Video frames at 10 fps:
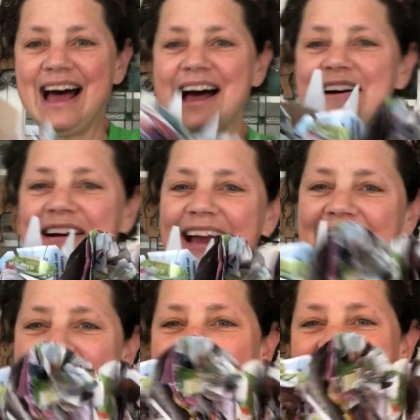All right.
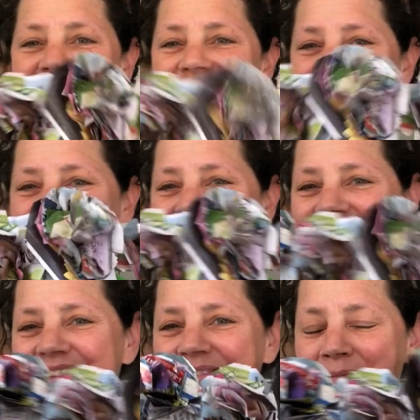I just think
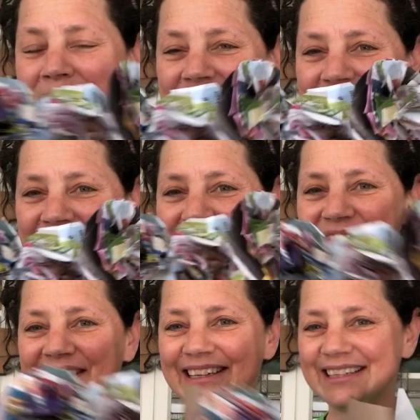this would be like the
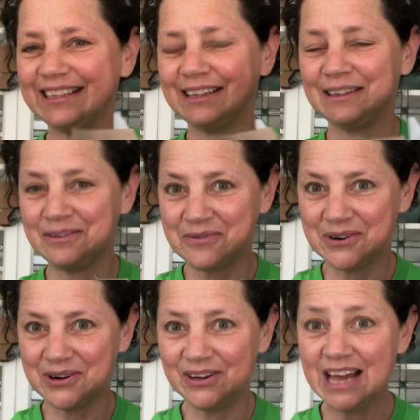funnest thing in the
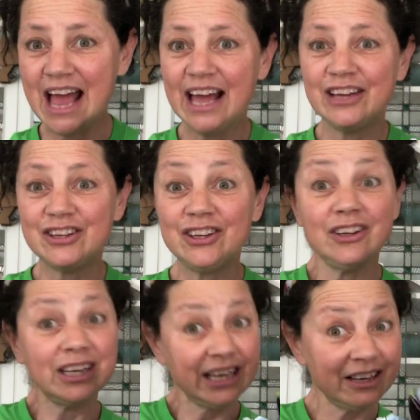world
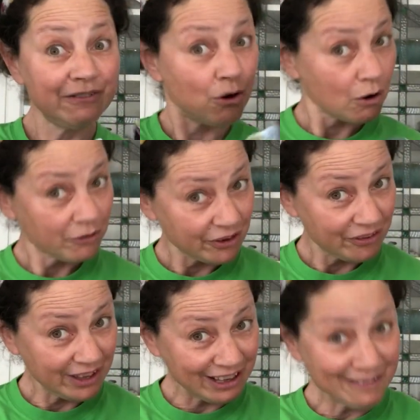to give or
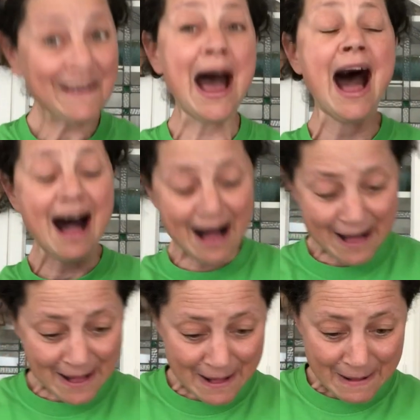receive.
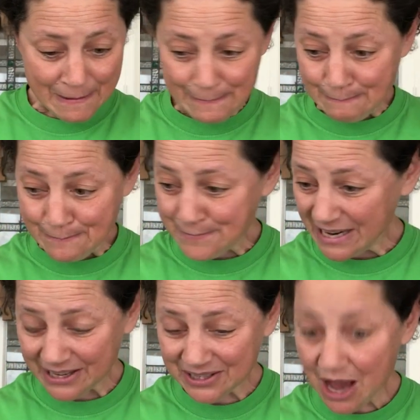
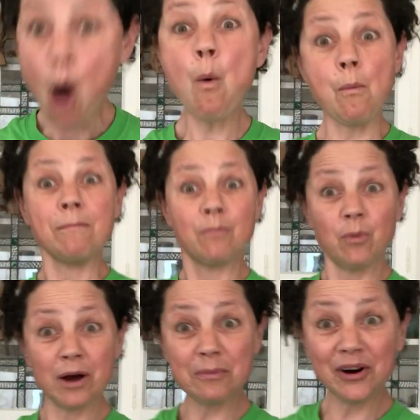What else? Oh,
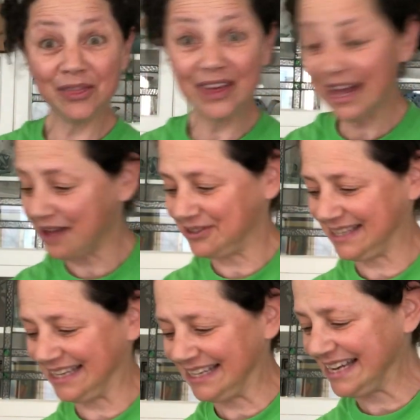one more thing I was
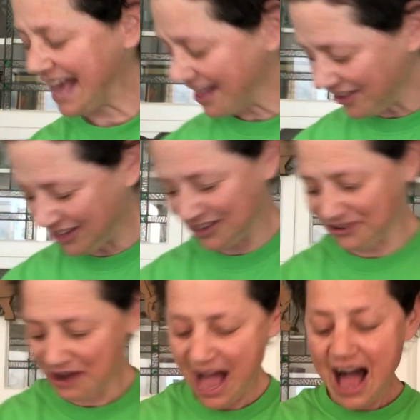going to tell
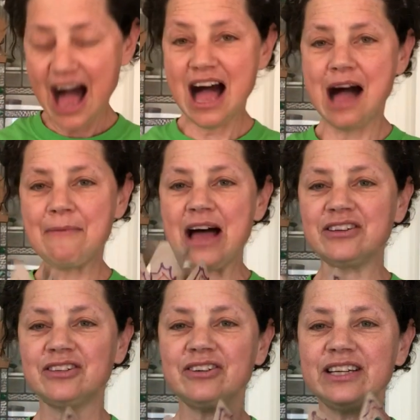you. I
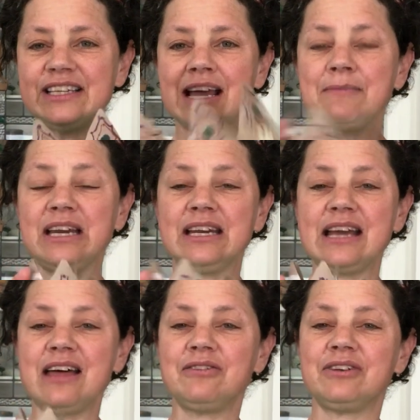was noticing I made
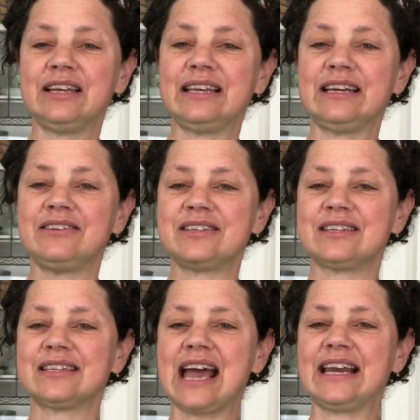another one that I was
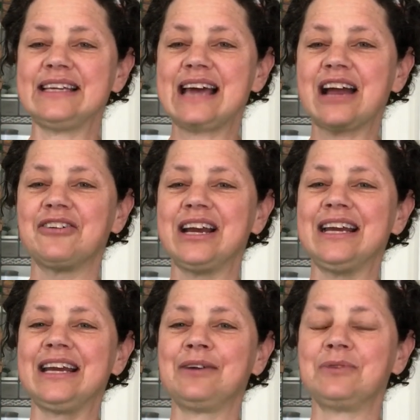just kind of
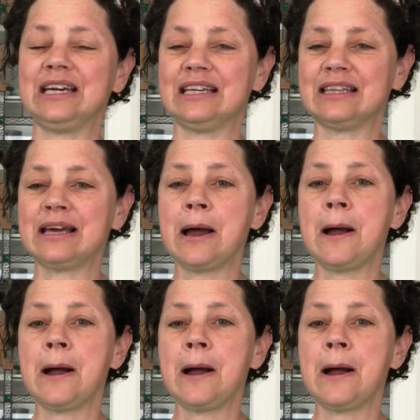decorating with